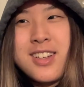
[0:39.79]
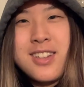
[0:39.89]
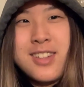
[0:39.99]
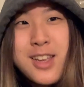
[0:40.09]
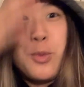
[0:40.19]

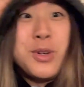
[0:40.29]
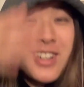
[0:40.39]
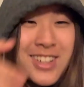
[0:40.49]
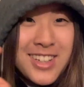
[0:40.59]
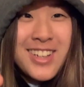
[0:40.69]
day
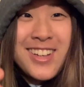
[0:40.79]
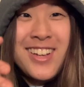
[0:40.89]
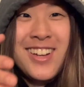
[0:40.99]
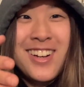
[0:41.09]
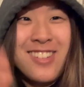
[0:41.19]
one
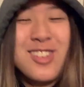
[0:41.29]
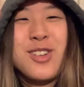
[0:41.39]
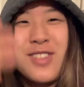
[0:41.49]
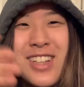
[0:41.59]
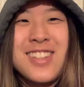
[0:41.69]
of
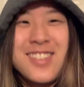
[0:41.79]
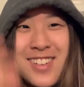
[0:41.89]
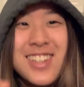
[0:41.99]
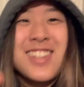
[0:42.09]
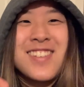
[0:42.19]
12 Days of
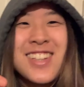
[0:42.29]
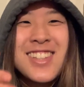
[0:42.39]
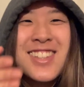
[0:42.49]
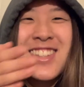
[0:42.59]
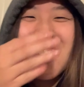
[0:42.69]

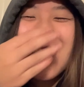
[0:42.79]
Christmas.